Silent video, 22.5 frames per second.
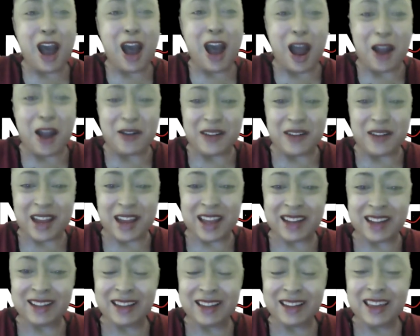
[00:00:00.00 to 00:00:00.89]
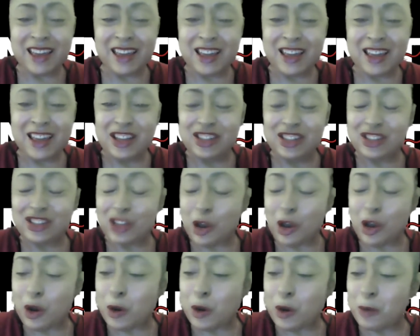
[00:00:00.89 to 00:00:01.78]
All right.
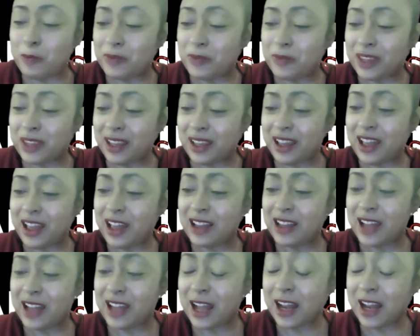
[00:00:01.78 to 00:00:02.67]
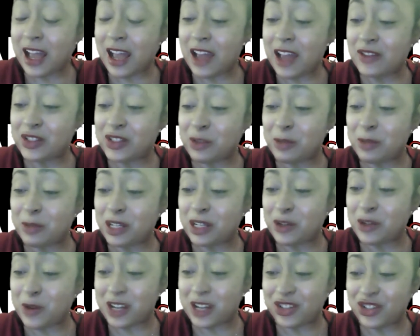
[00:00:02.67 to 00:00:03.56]
So, God, I have so many
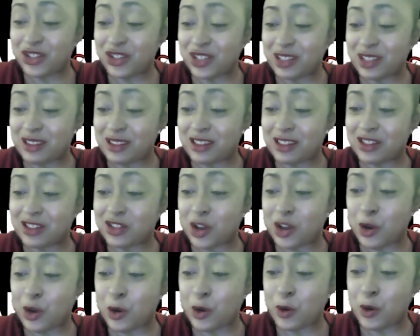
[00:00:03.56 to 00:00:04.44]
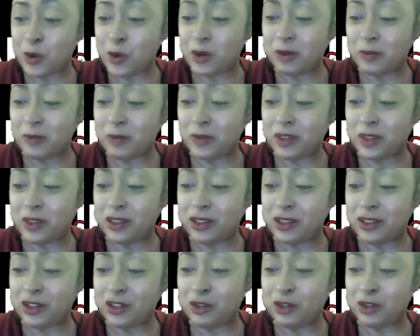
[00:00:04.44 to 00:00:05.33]
questions. So,
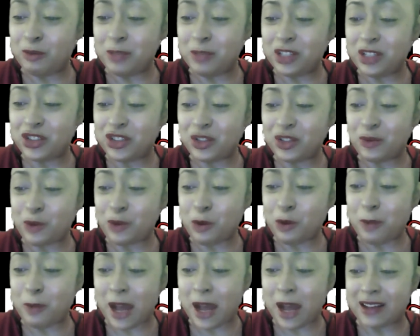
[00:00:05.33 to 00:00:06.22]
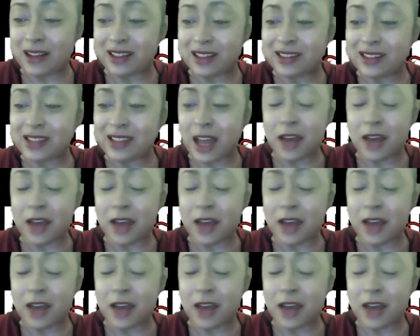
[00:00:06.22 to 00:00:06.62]
you mentioned robotics.